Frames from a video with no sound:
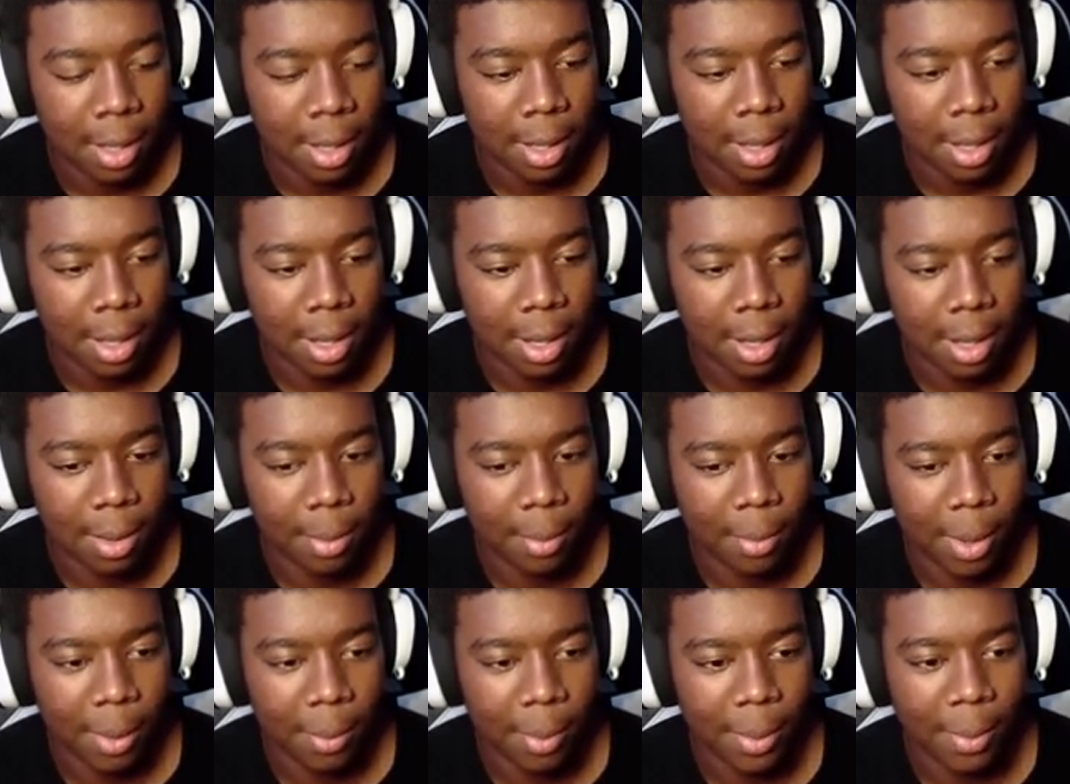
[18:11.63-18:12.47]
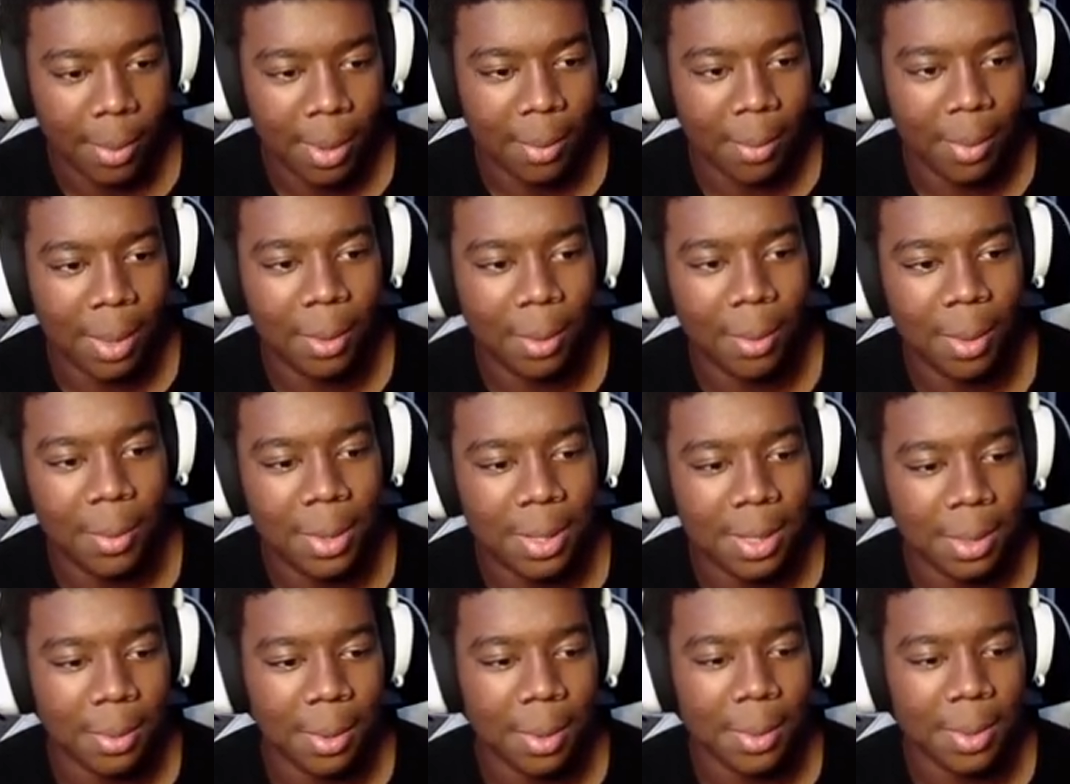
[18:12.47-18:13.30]
Uh, wait, what, what, wait, what was
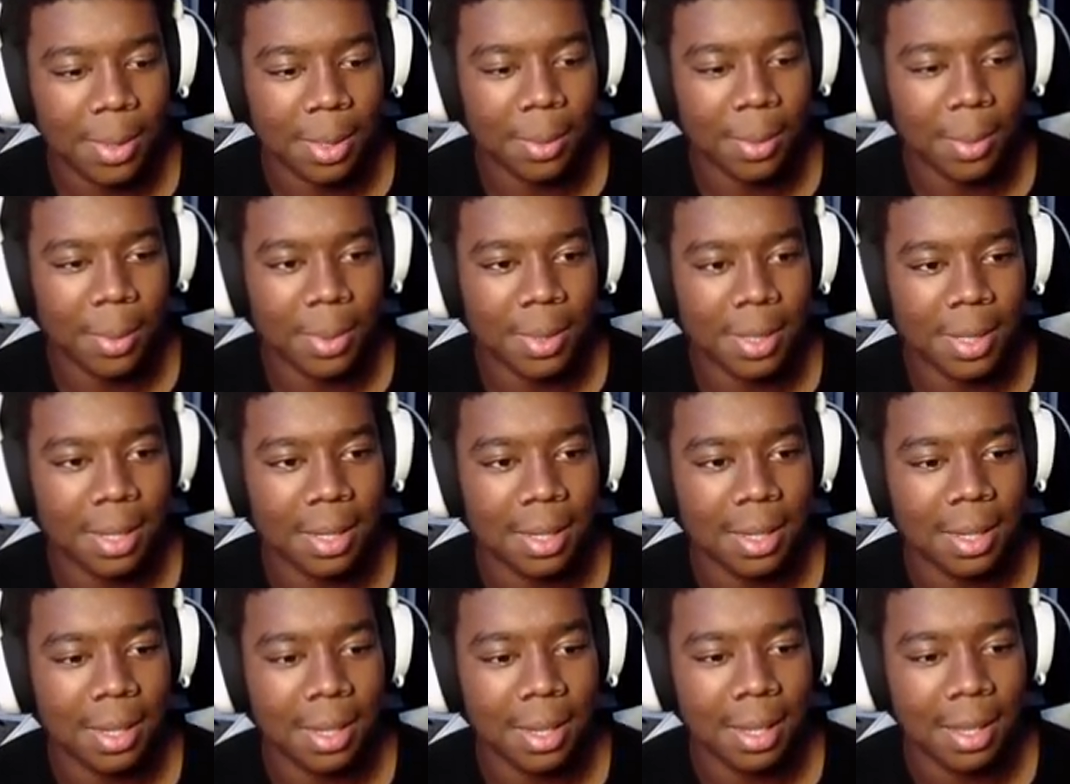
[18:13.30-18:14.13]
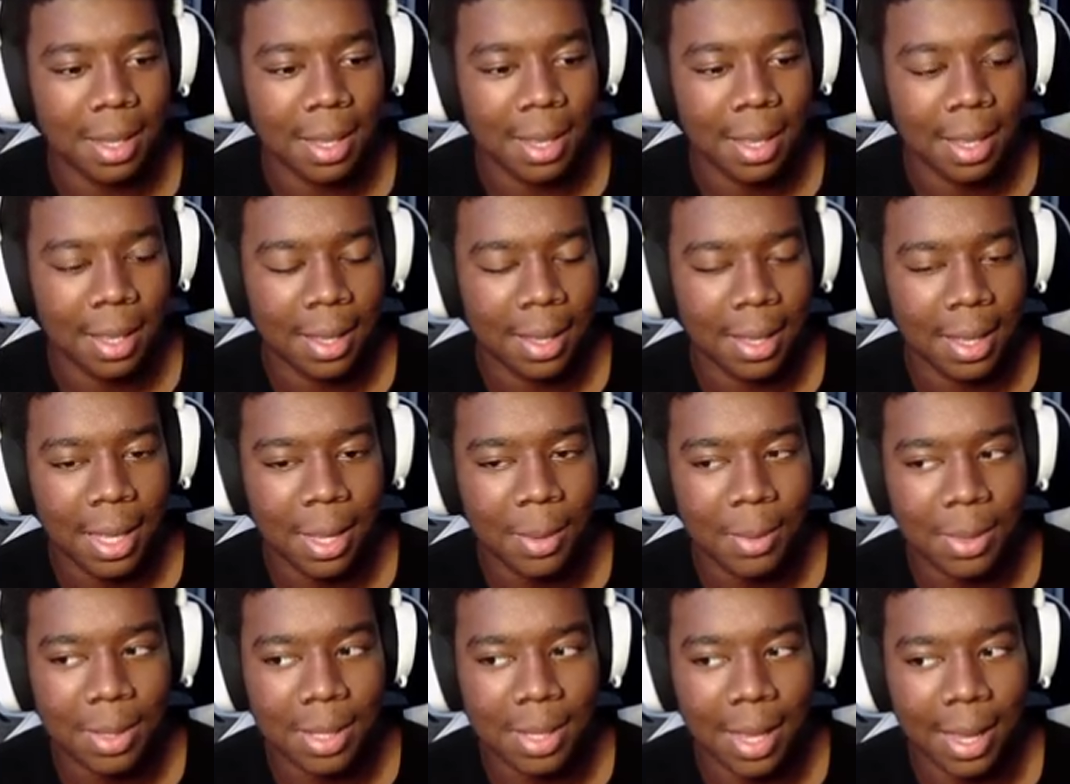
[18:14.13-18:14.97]
it? What was it? What was it? It
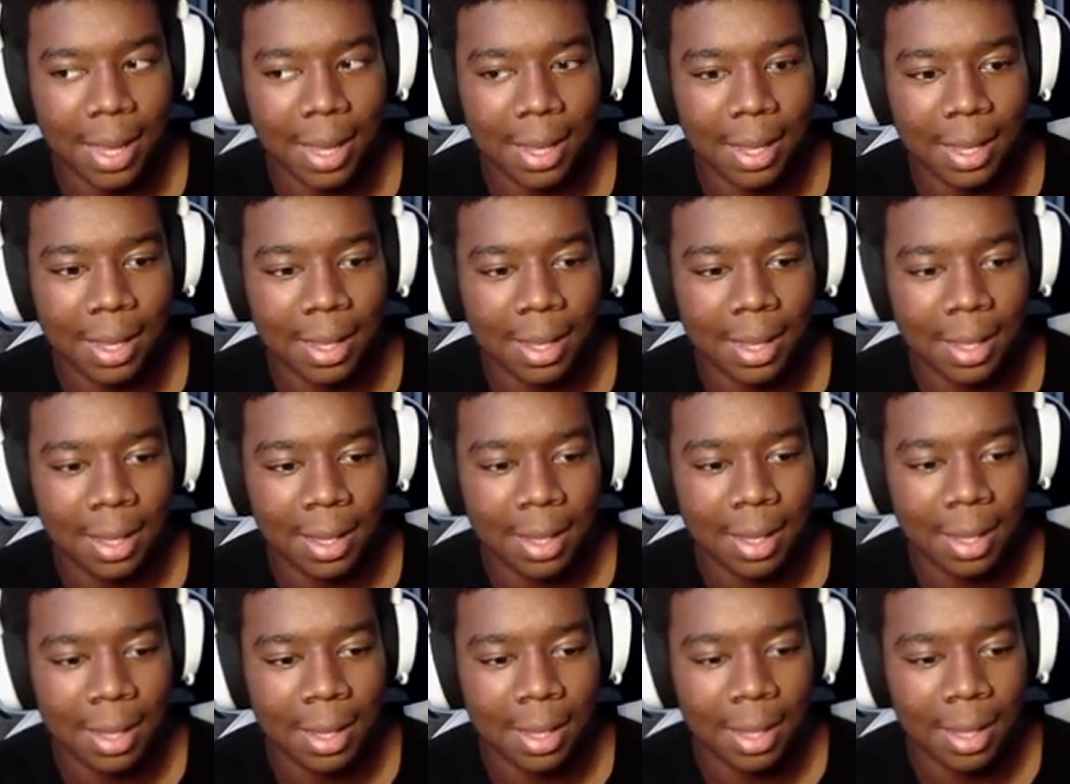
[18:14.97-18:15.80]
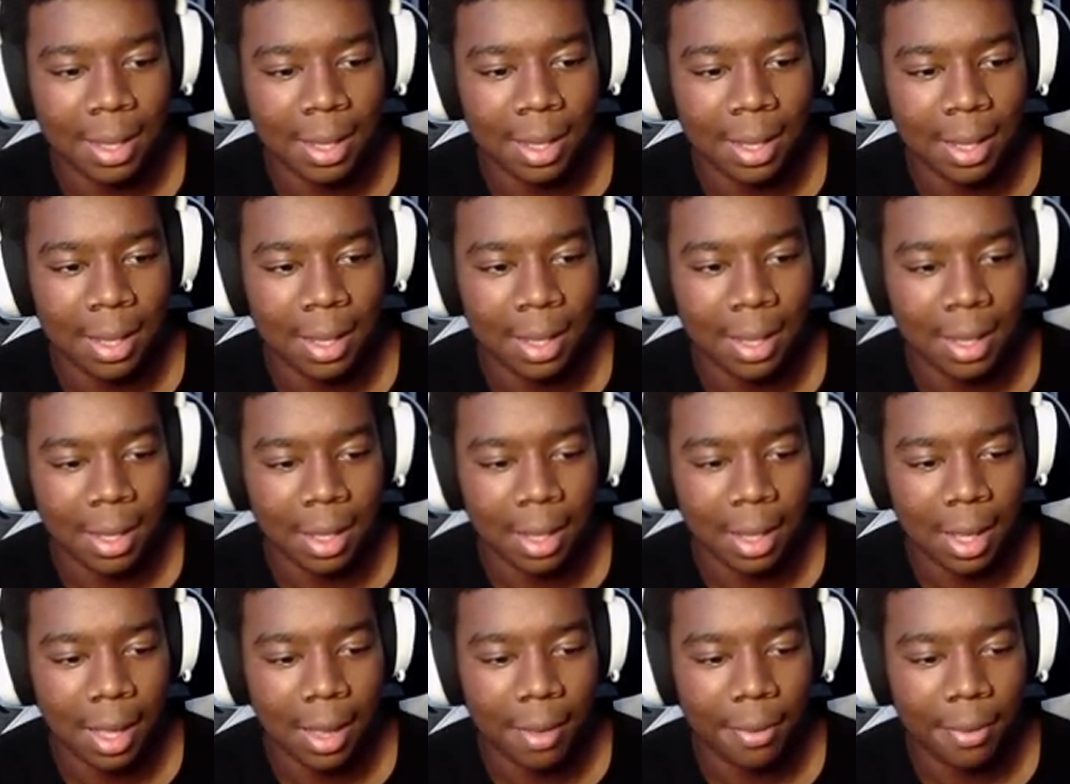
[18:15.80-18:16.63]
was like...
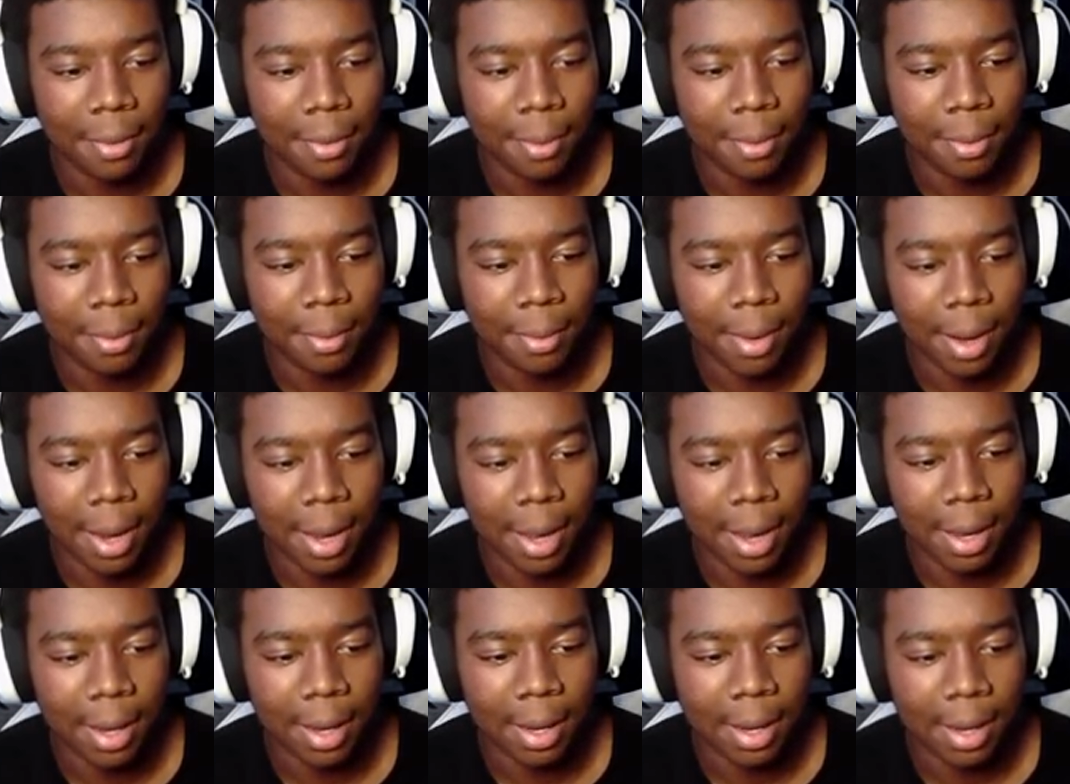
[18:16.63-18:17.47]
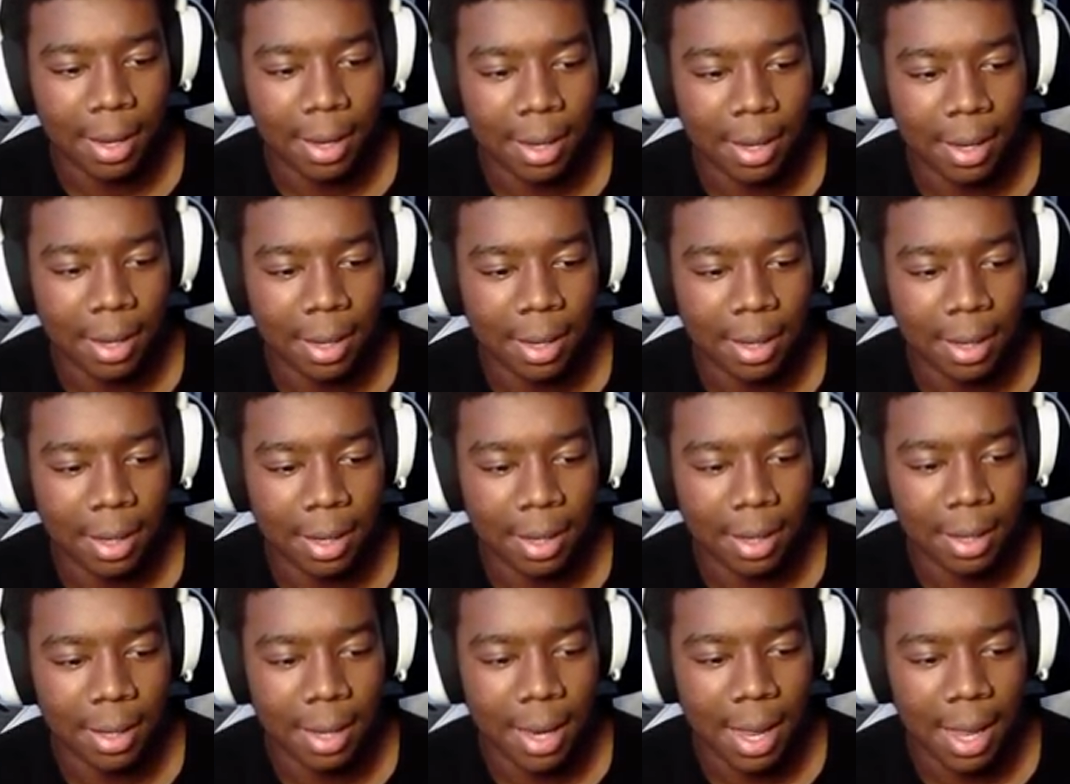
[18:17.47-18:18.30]
Left, right,
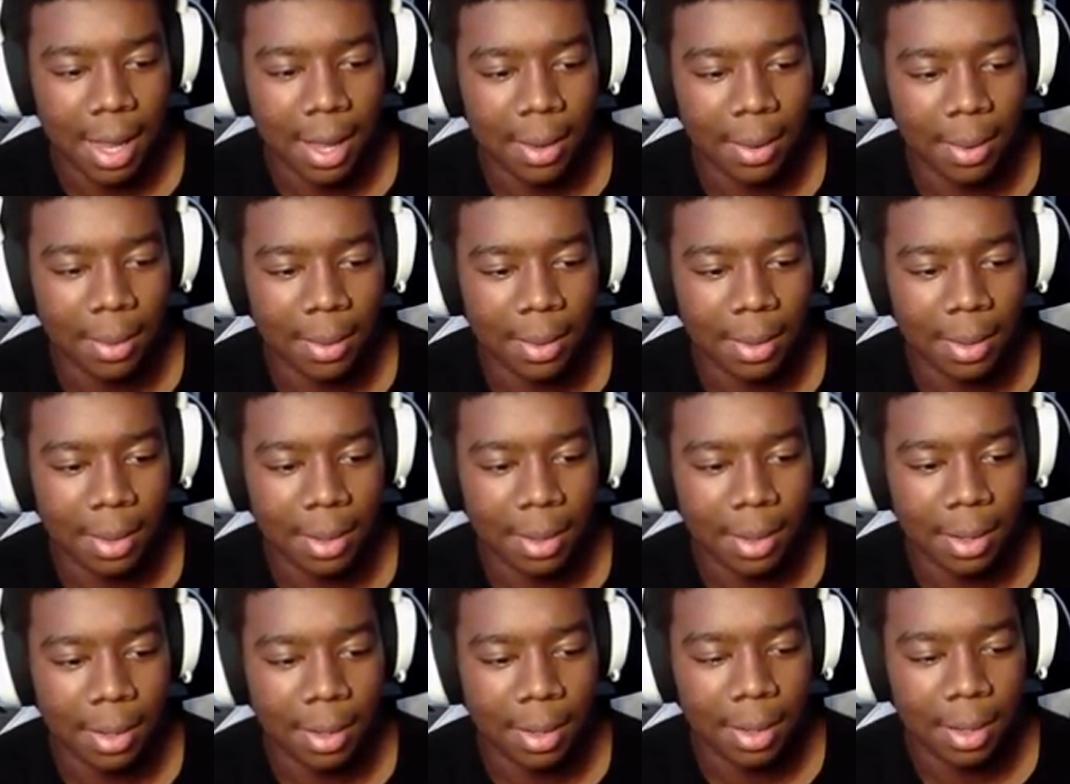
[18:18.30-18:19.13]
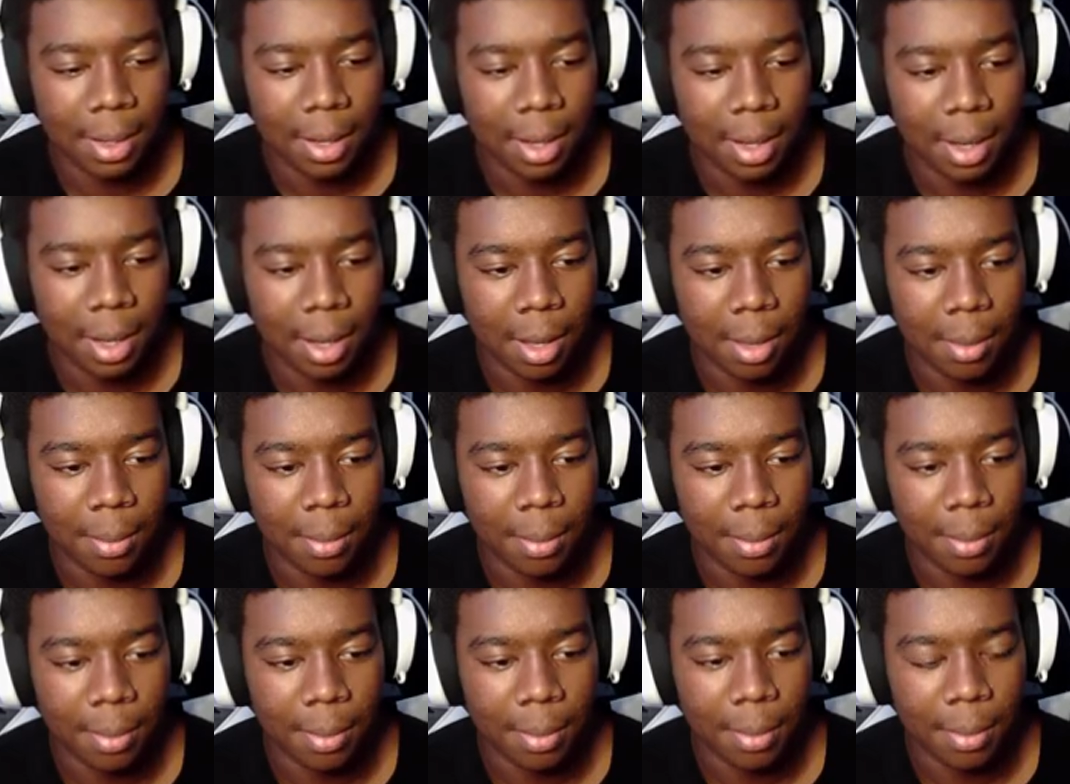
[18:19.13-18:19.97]
down... Up,
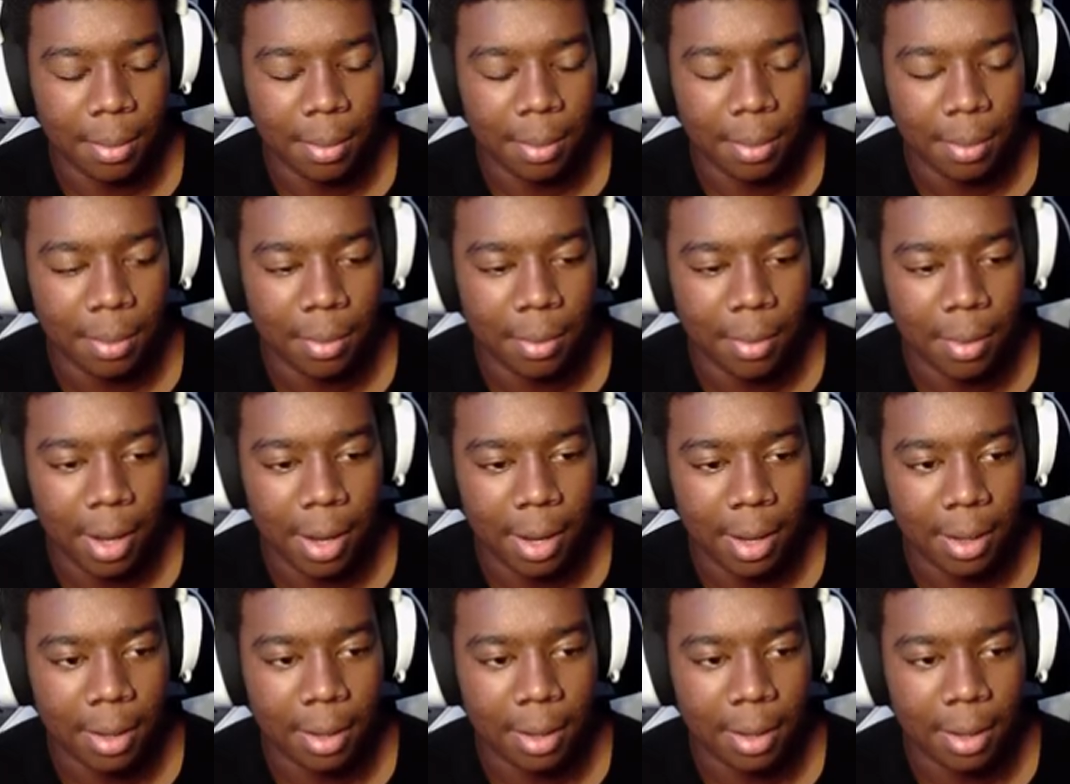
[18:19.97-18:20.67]
right?